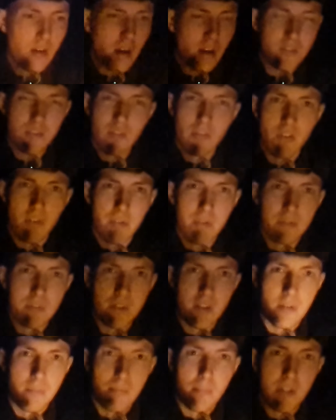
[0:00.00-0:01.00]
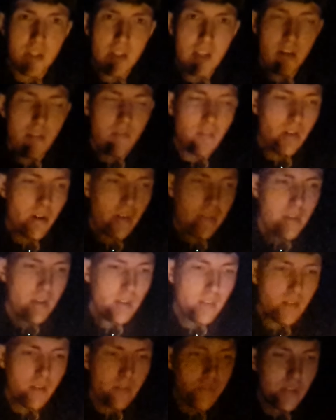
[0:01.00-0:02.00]
I saw he was in Madeira, I
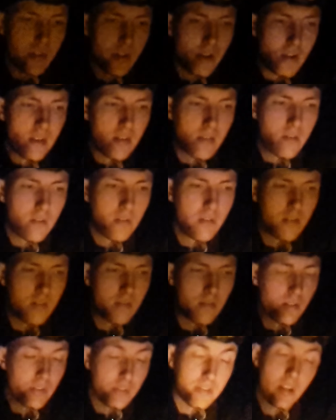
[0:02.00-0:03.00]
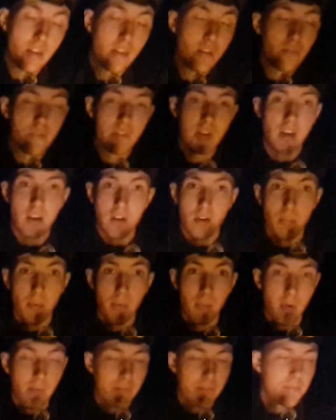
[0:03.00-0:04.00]
think, the other day. I say the other day, a
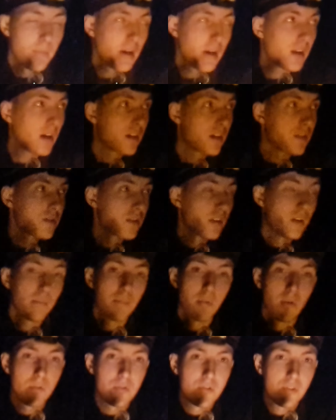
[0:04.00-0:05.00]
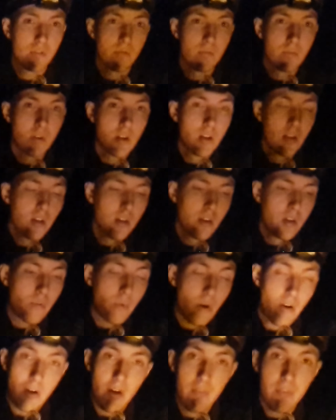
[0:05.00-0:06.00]
couple of months back, actually, in Portugal,
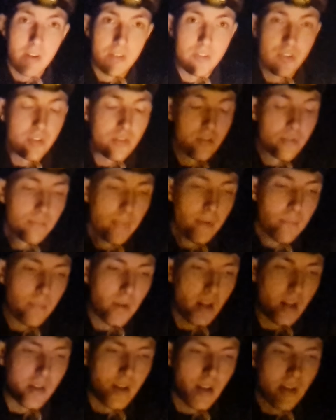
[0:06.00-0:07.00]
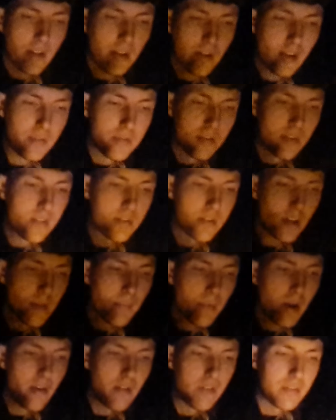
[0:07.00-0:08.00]
where I've actually just been, but I didn't go to the
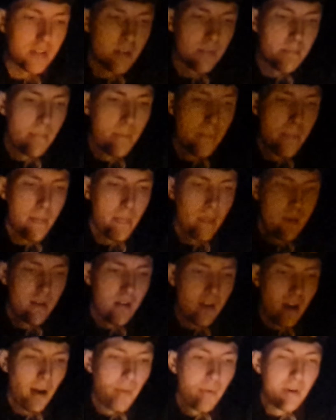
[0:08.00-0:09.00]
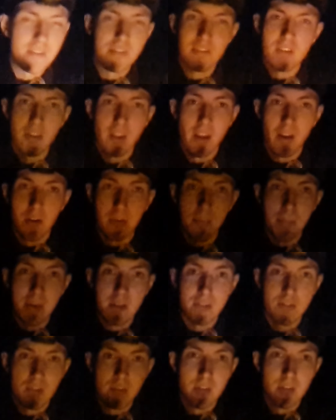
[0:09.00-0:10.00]
same area as him. I went to lay on a
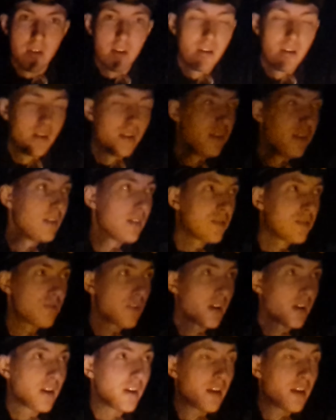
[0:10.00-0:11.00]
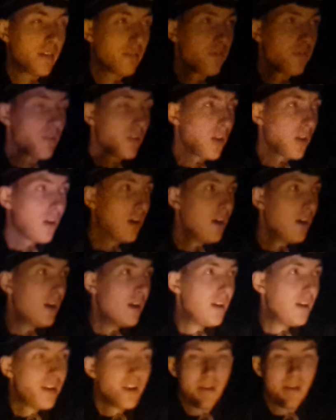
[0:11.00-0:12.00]
beach and drink and eat for a lot.
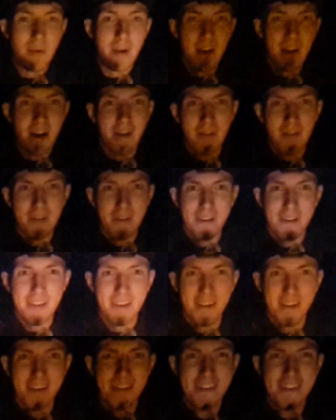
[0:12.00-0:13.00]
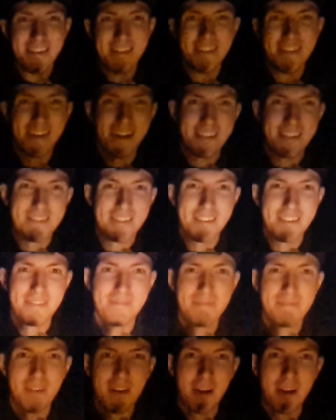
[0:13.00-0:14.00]
He went out and actually,
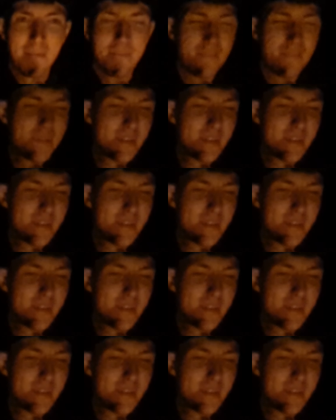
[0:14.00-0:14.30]
you know,